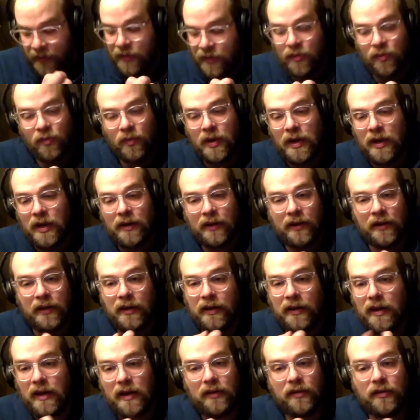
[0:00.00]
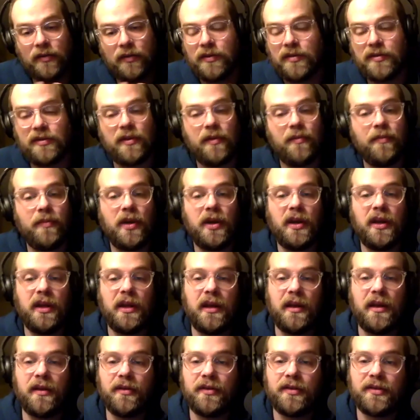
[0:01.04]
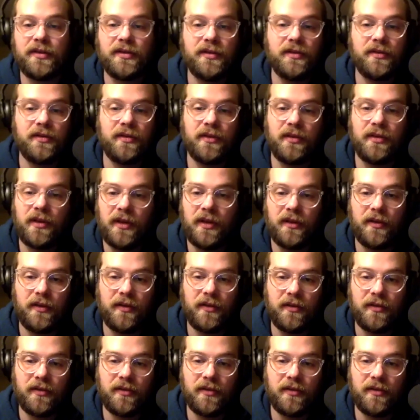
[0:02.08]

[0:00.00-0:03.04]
a way to connect with somebody else. And,